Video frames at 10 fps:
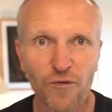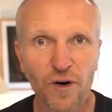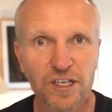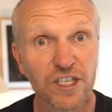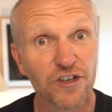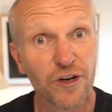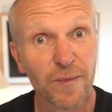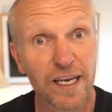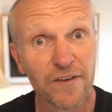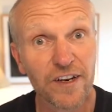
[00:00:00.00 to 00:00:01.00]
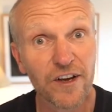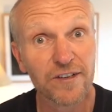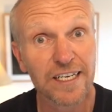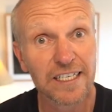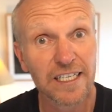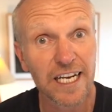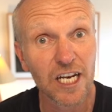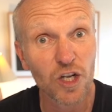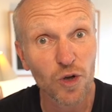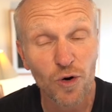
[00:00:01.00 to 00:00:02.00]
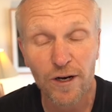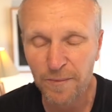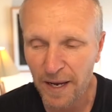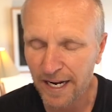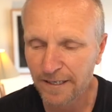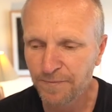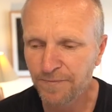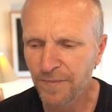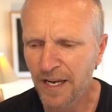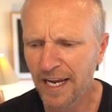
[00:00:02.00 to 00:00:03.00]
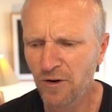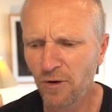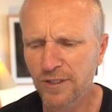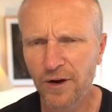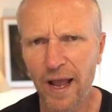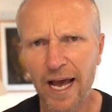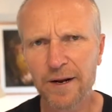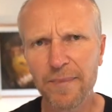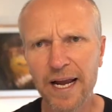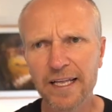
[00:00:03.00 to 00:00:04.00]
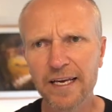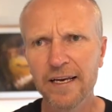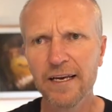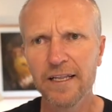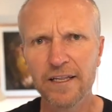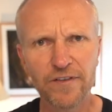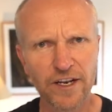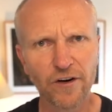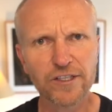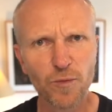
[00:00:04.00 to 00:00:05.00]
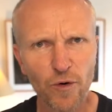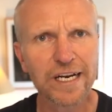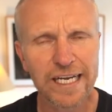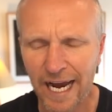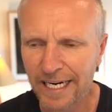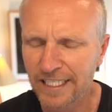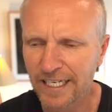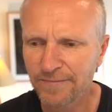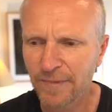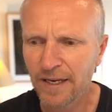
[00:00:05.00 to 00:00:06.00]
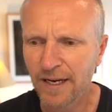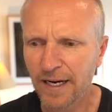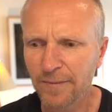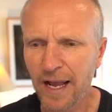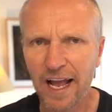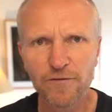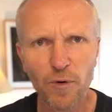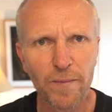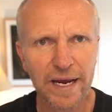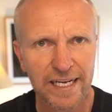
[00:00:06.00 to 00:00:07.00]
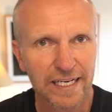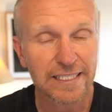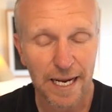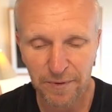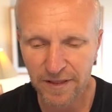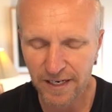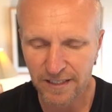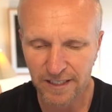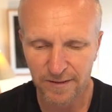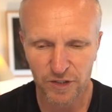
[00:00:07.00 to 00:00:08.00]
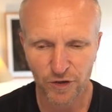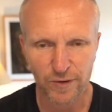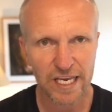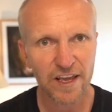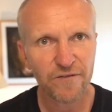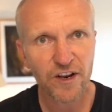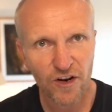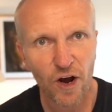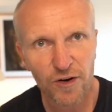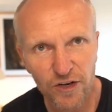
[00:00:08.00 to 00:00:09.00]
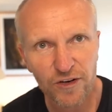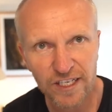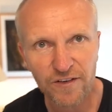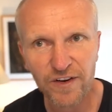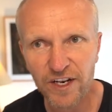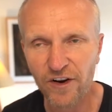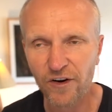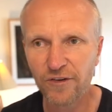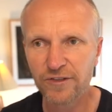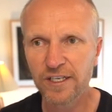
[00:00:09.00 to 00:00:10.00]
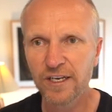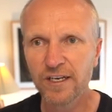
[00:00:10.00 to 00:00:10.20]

what to do to make your videos actually look better and also how to make the videos more engaging, um, have more meaning and depth into them too. If you're not using videos